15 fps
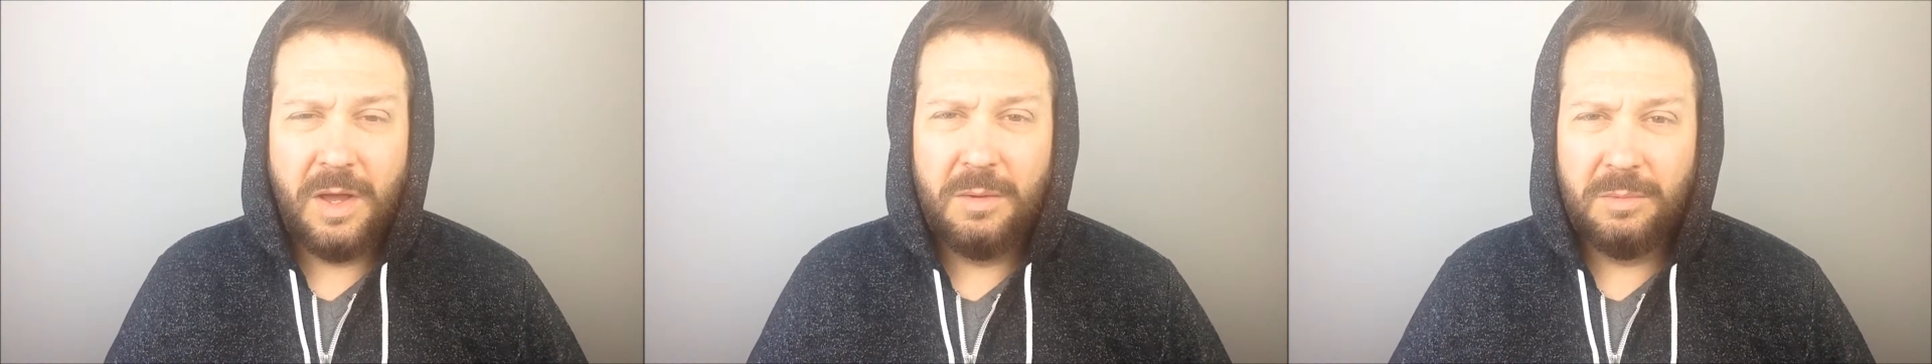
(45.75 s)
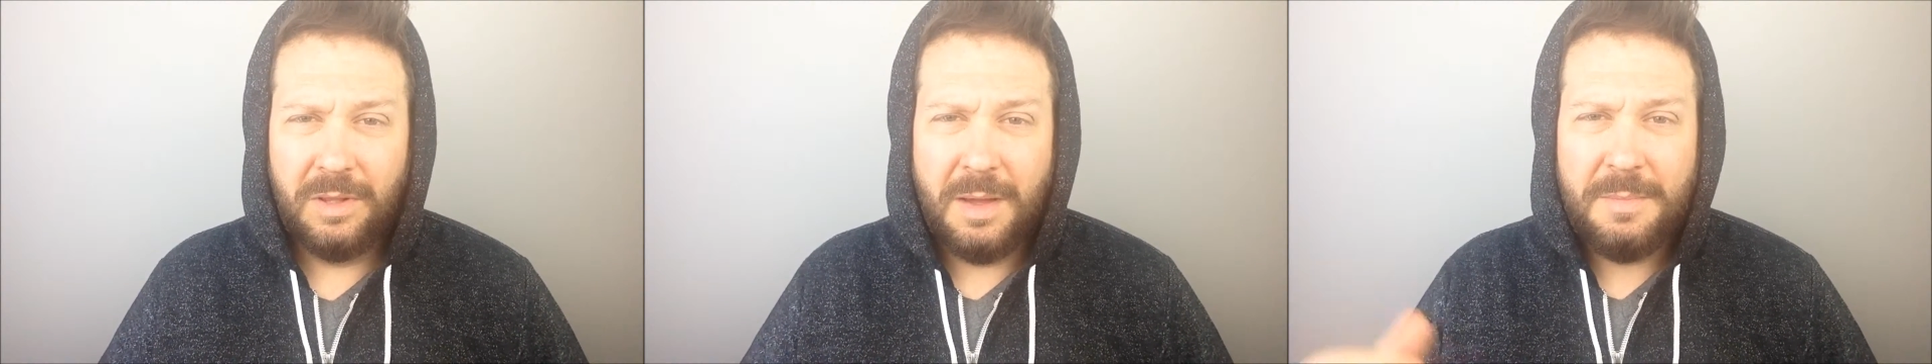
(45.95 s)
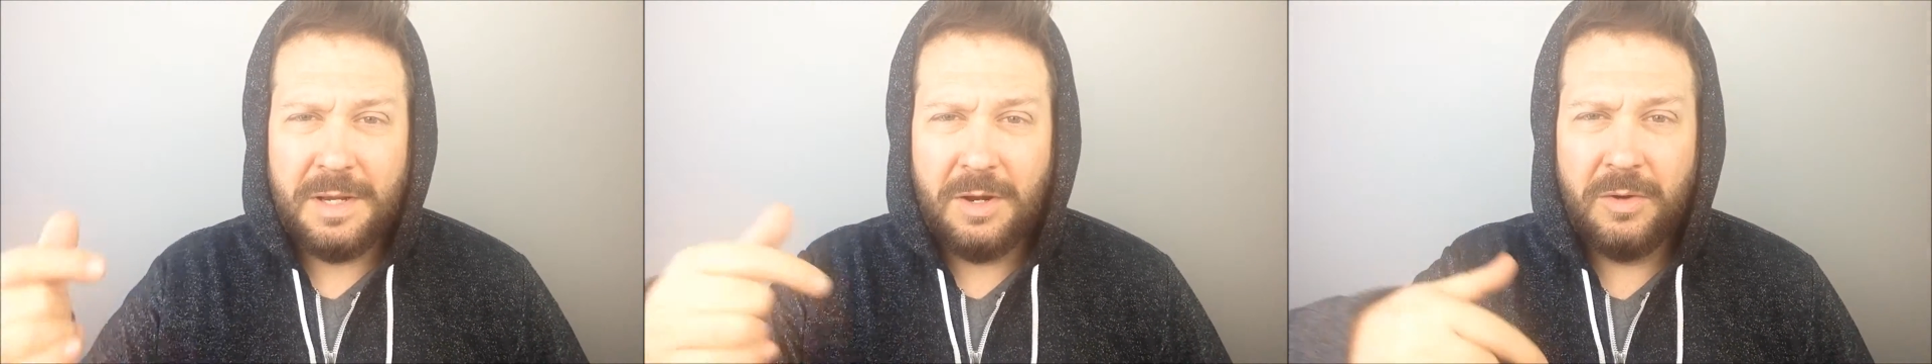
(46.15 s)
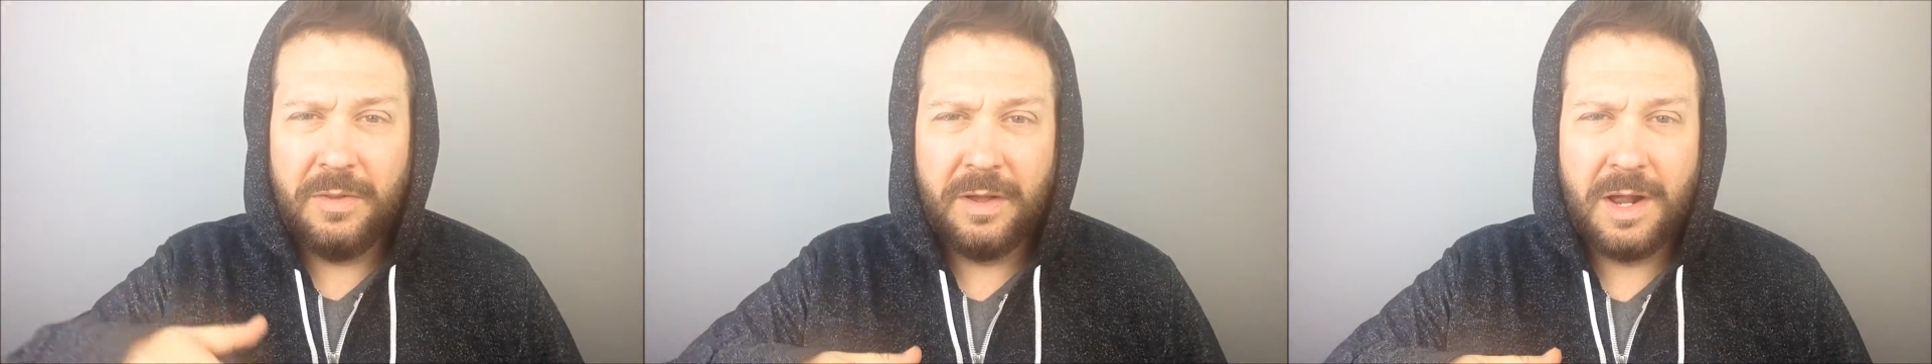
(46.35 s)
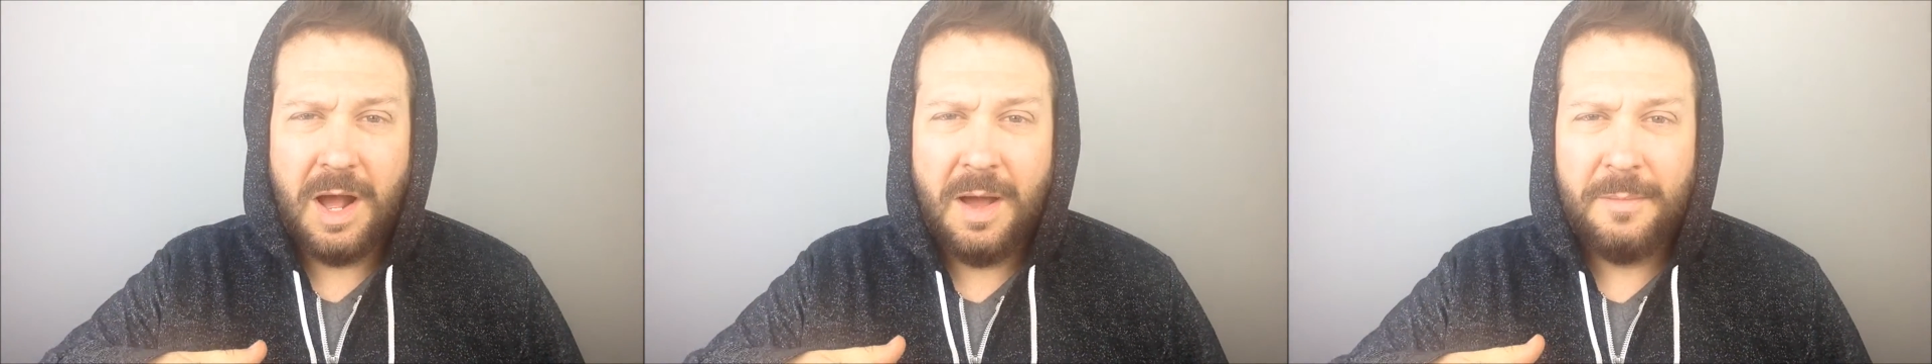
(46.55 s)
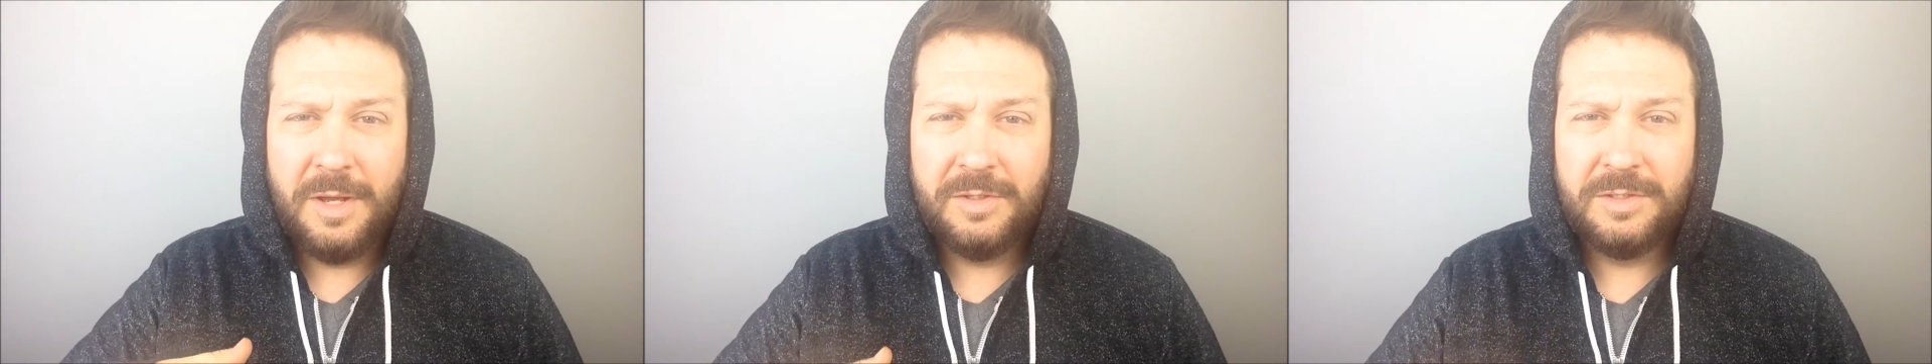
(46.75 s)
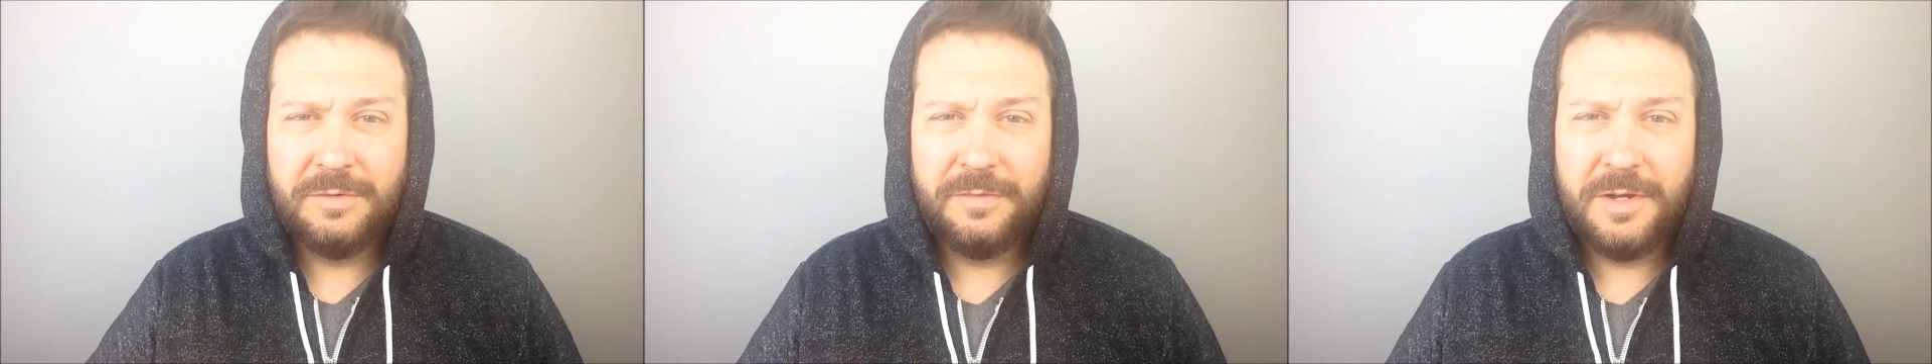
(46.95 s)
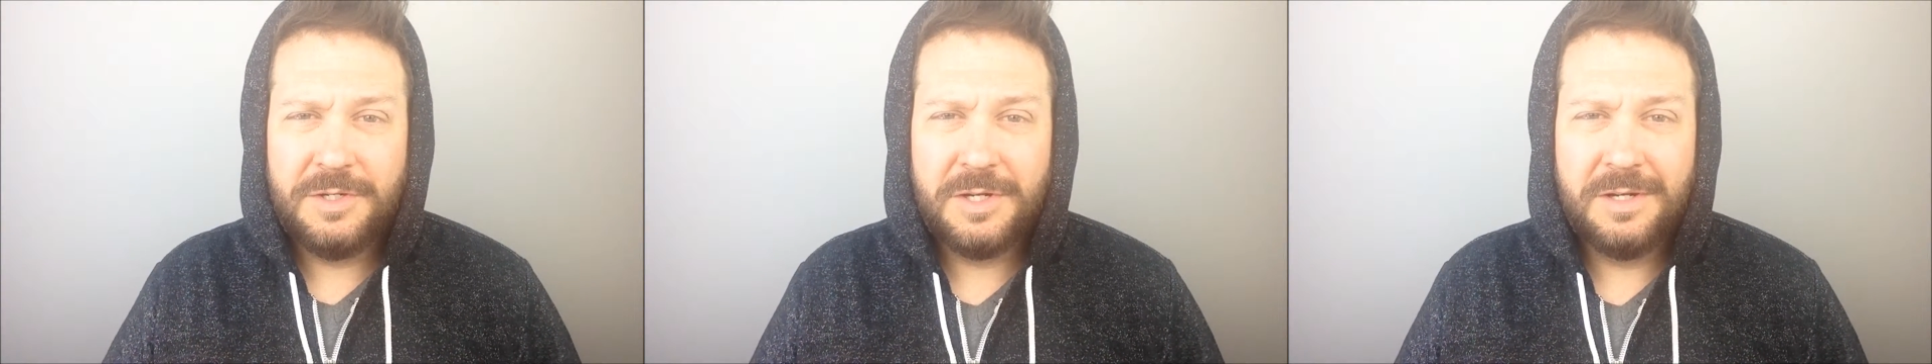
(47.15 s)
Um, let me know in the comments
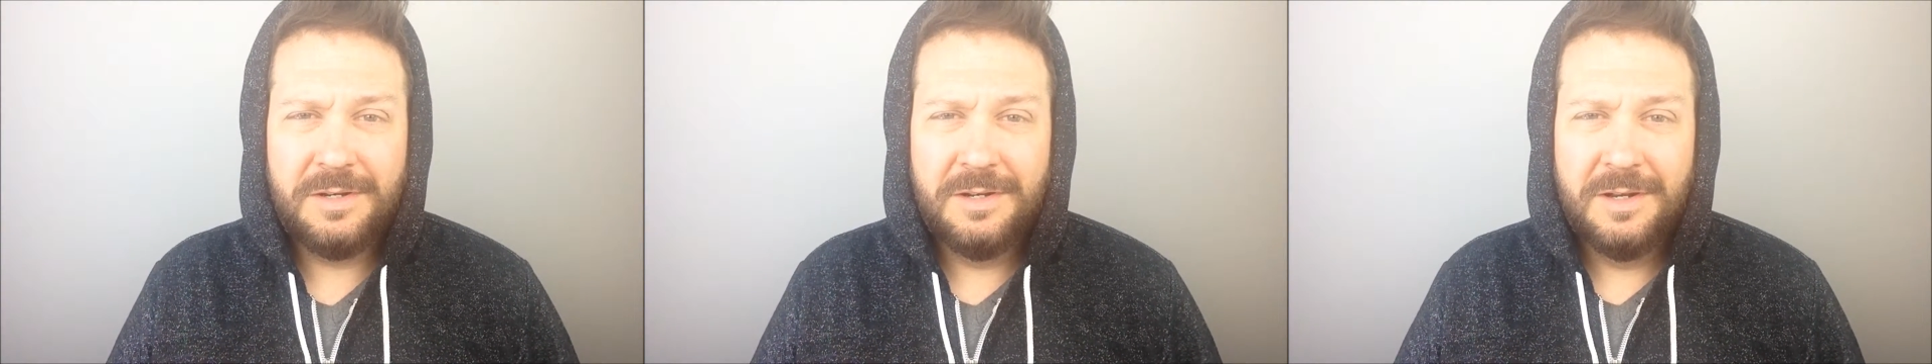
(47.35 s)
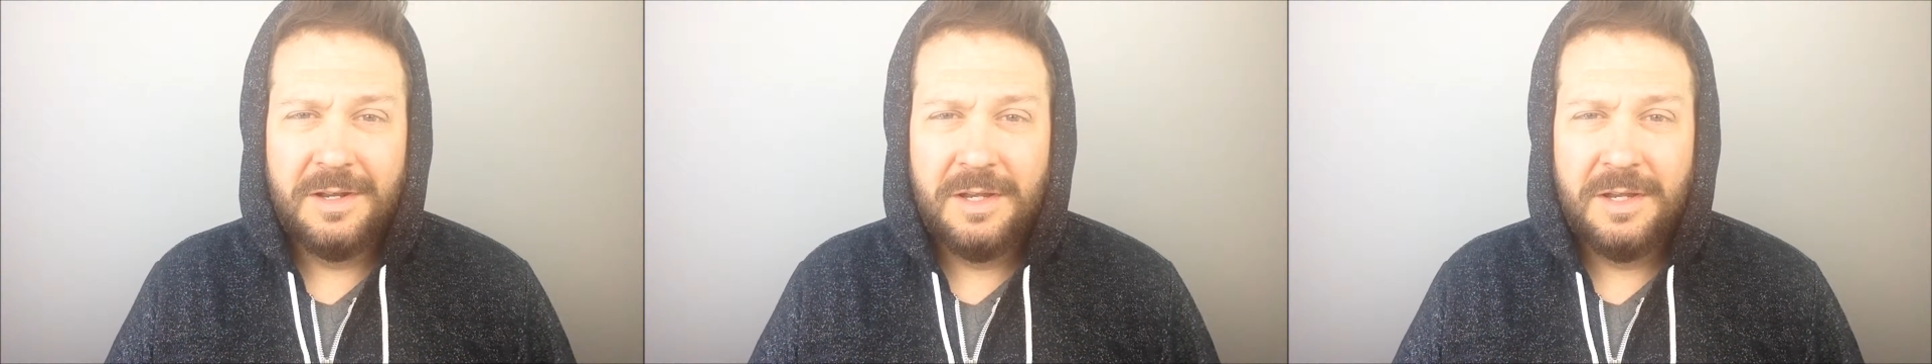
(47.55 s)
if I should